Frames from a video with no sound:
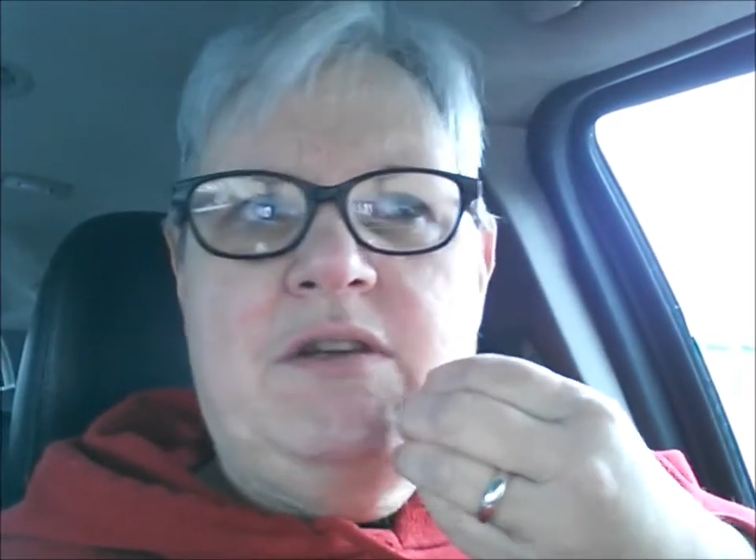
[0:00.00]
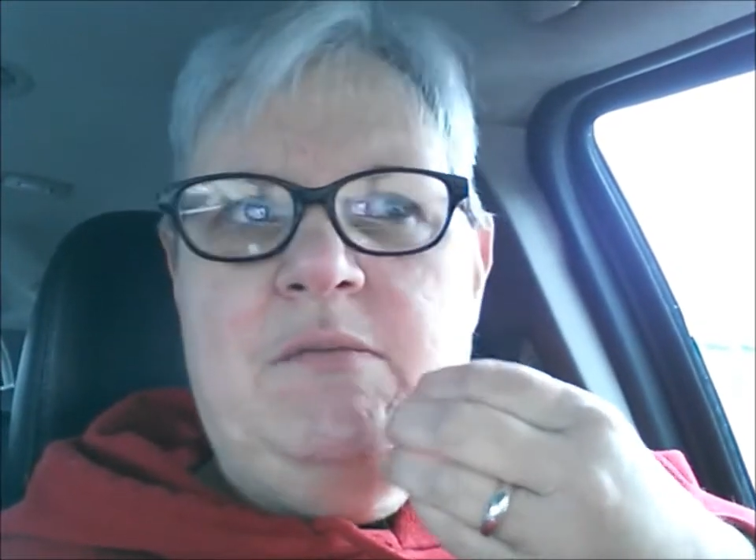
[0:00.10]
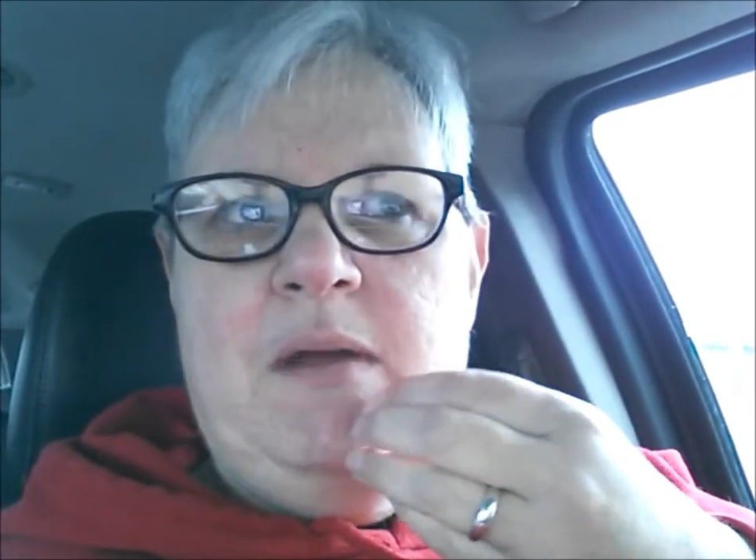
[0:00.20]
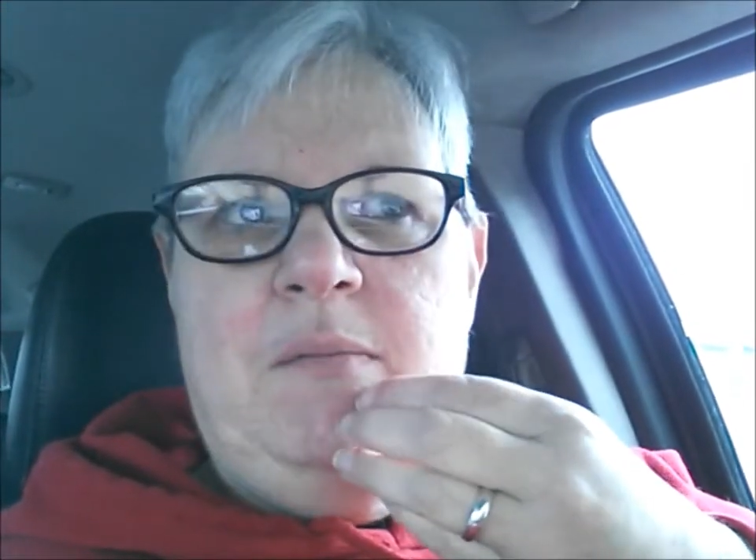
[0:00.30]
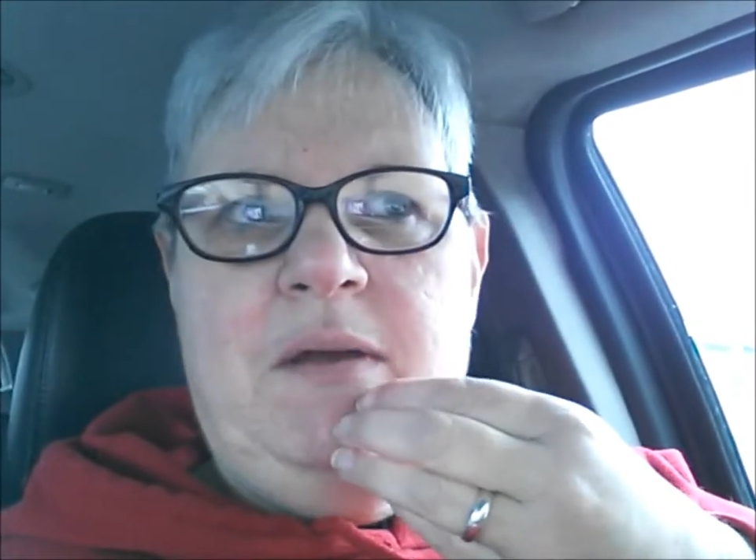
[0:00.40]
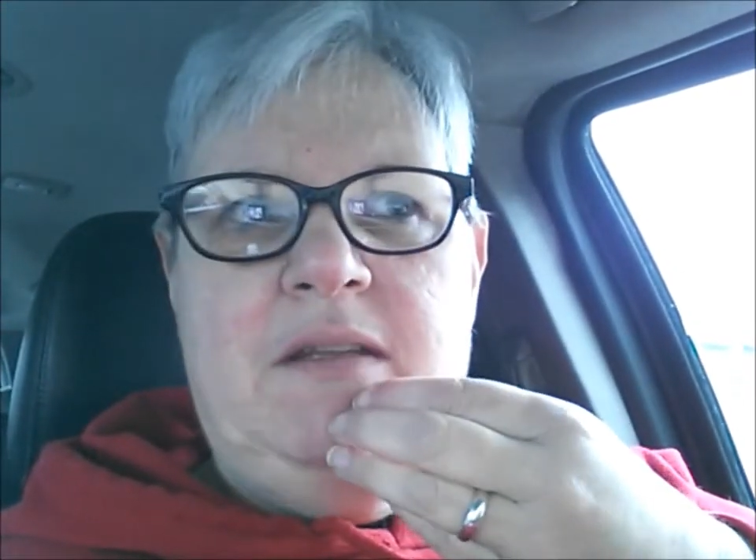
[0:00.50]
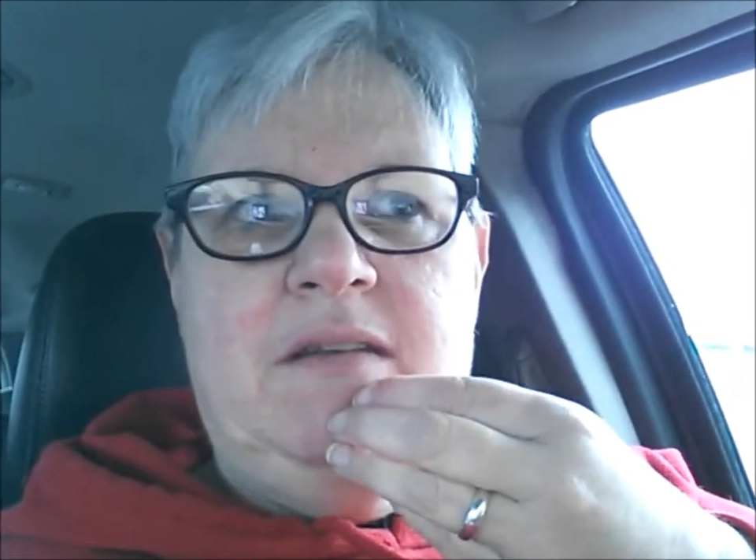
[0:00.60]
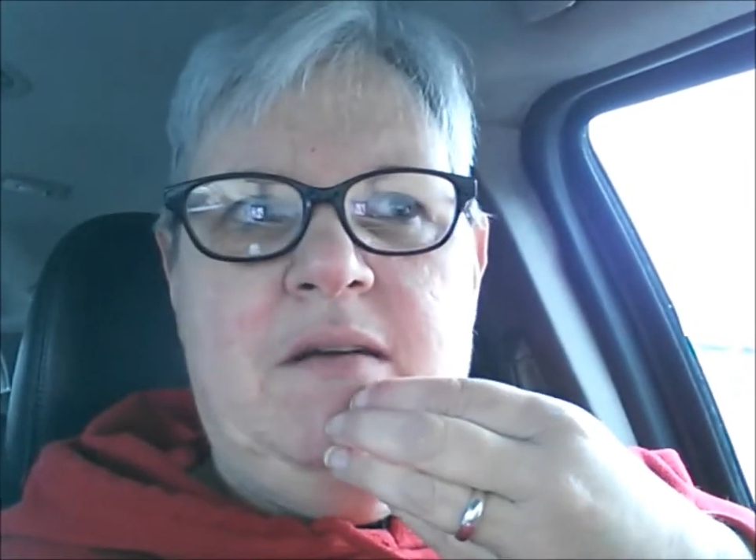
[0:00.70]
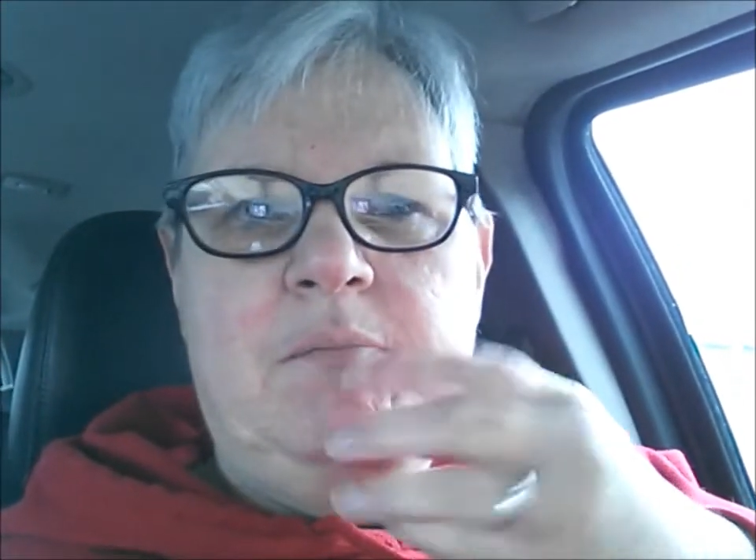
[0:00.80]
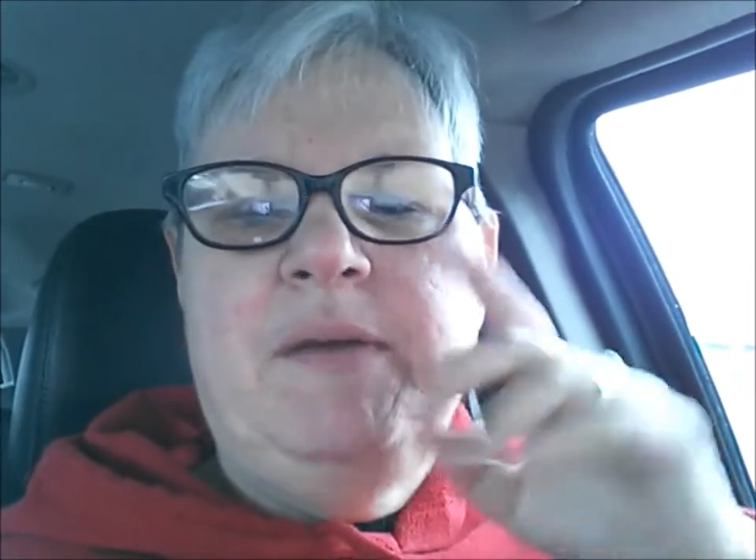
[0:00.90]
going to make
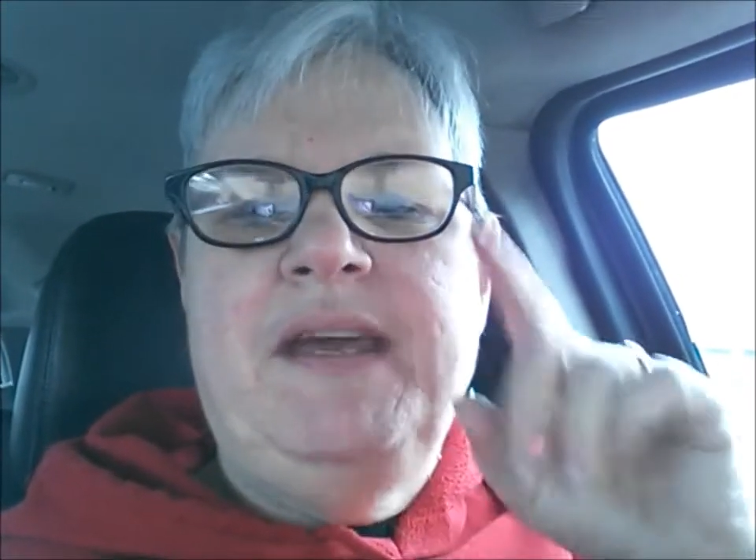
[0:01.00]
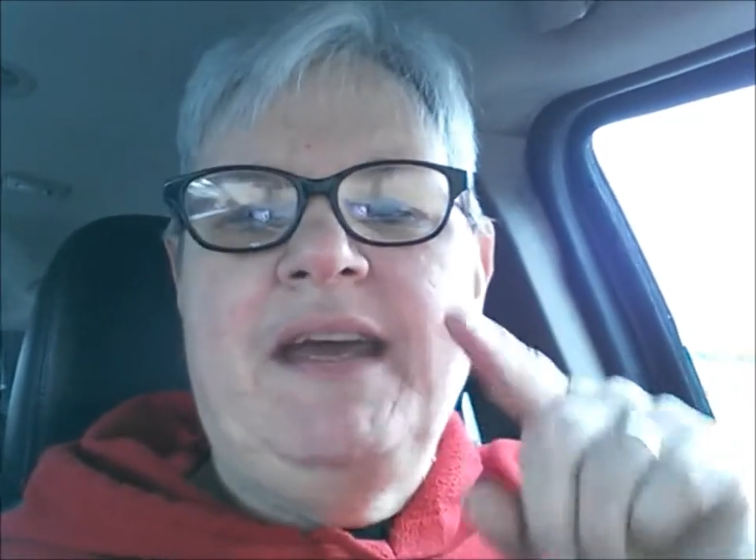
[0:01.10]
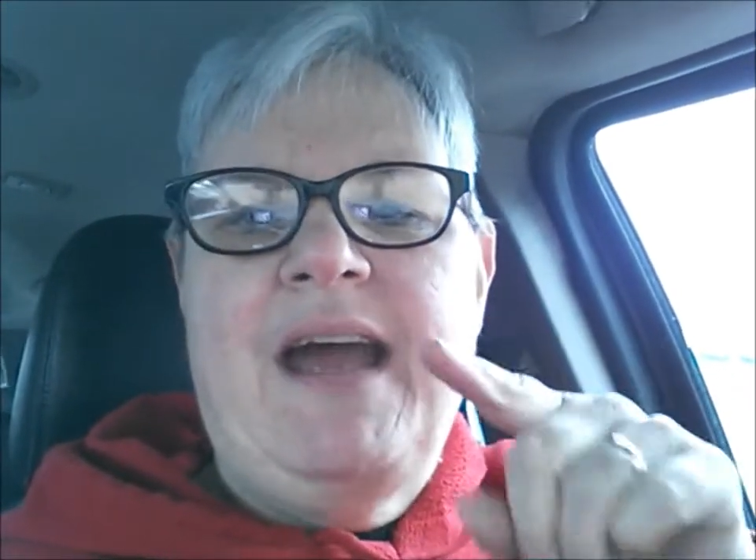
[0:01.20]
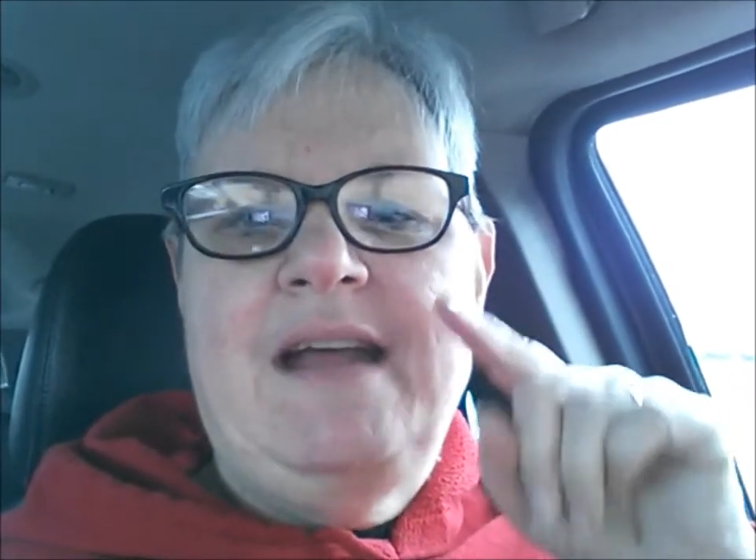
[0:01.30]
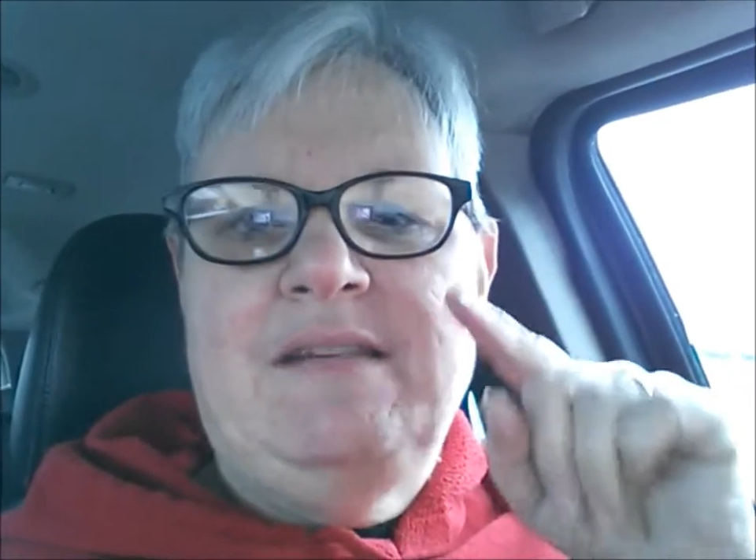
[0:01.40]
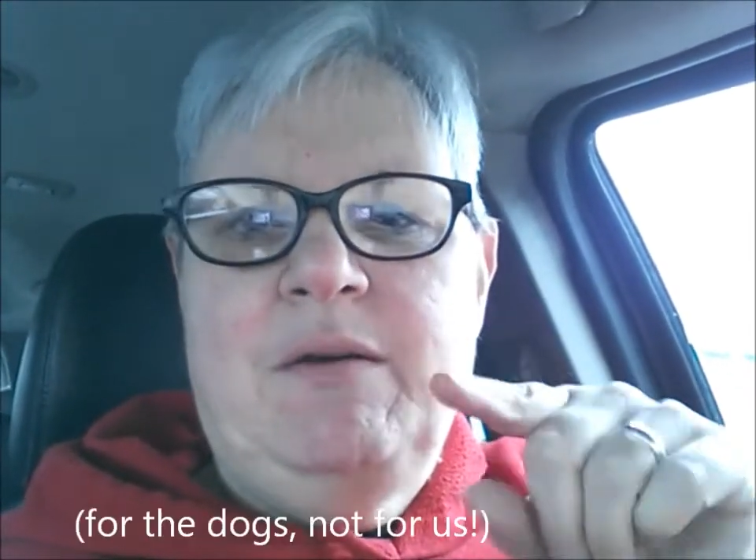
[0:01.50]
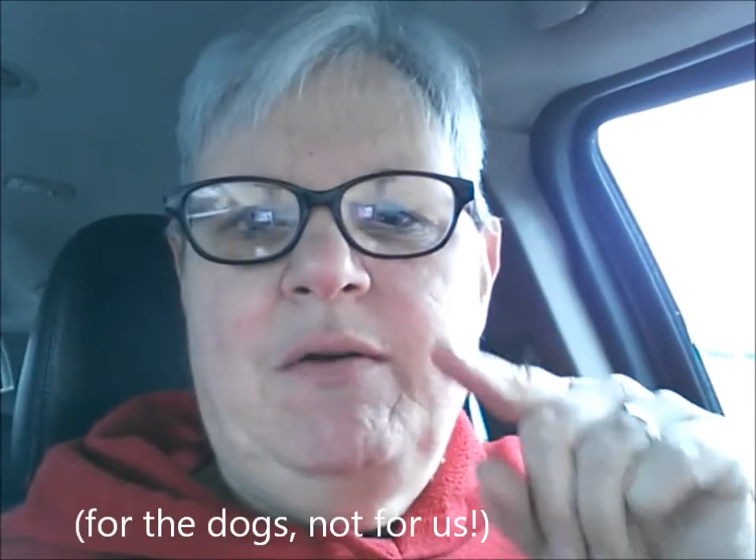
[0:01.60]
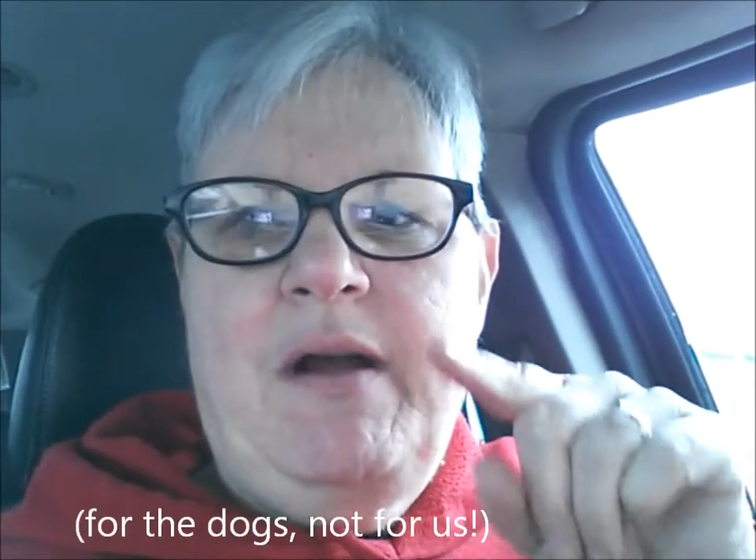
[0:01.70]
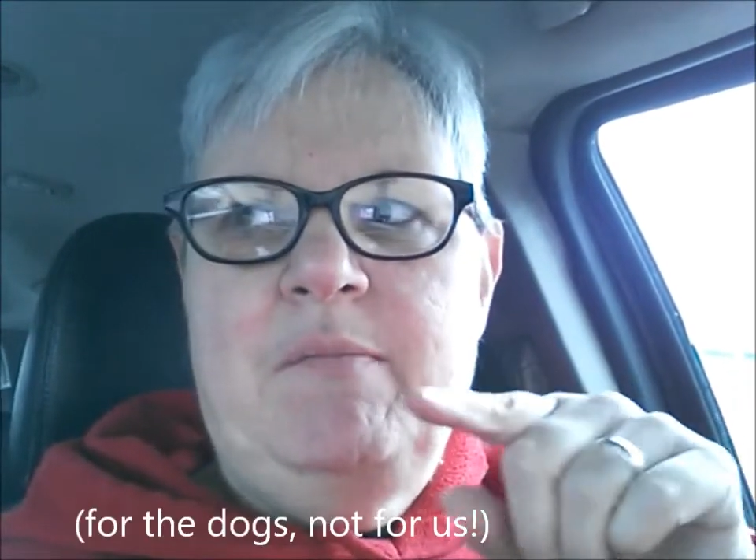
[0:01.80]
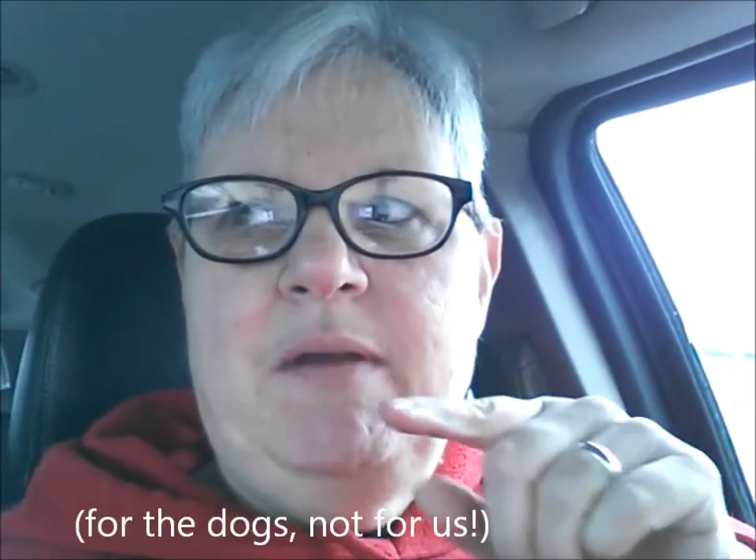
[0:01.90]
pizza. Pete got some
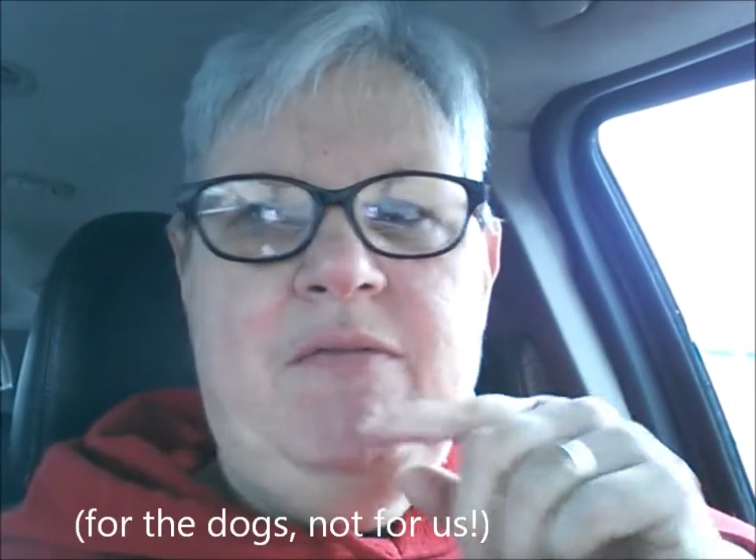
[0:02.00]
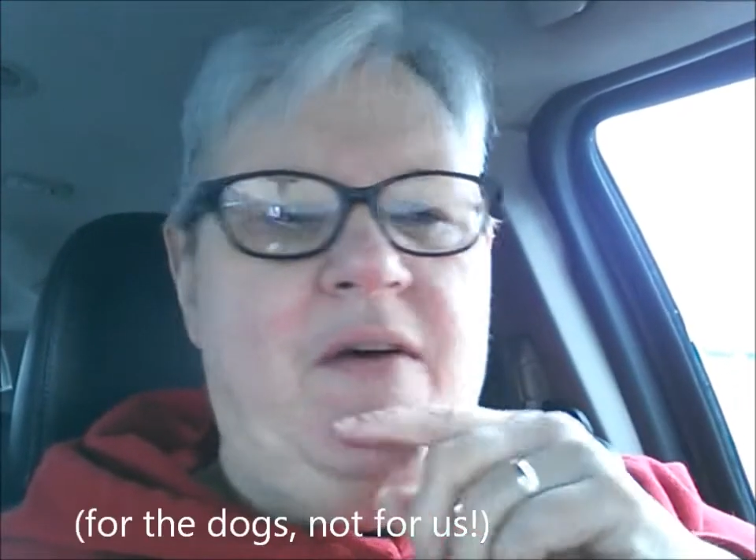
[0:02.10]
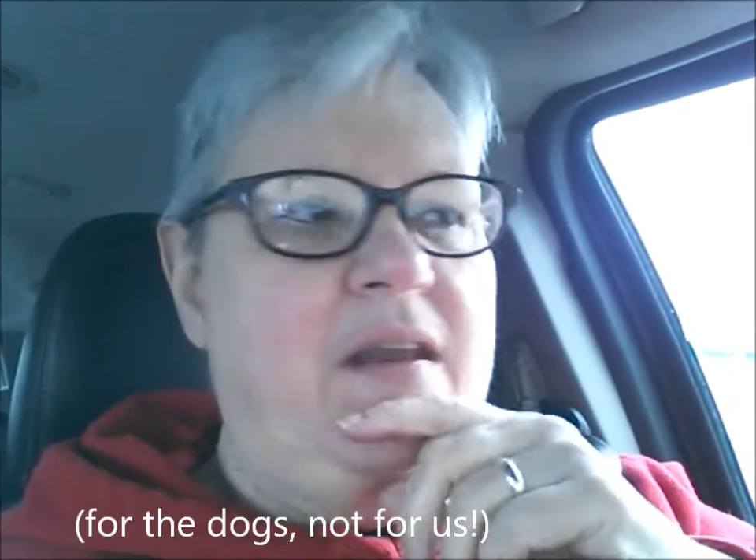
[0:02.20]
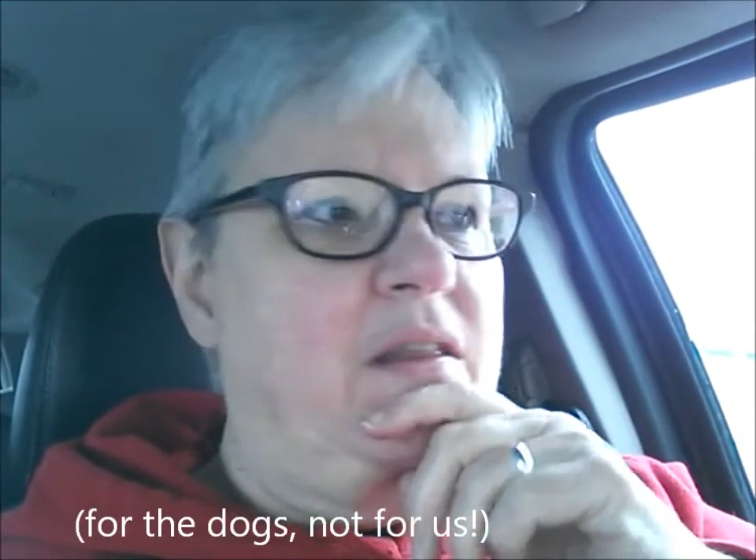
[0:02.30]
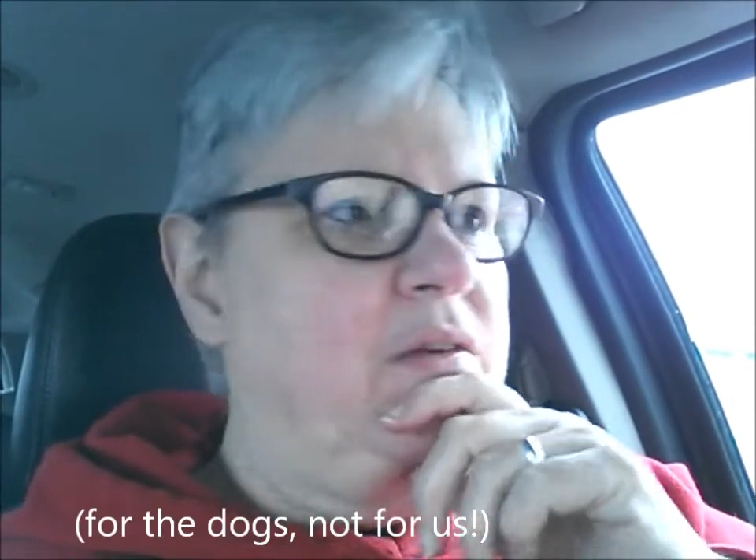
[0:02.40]
ground beef out of the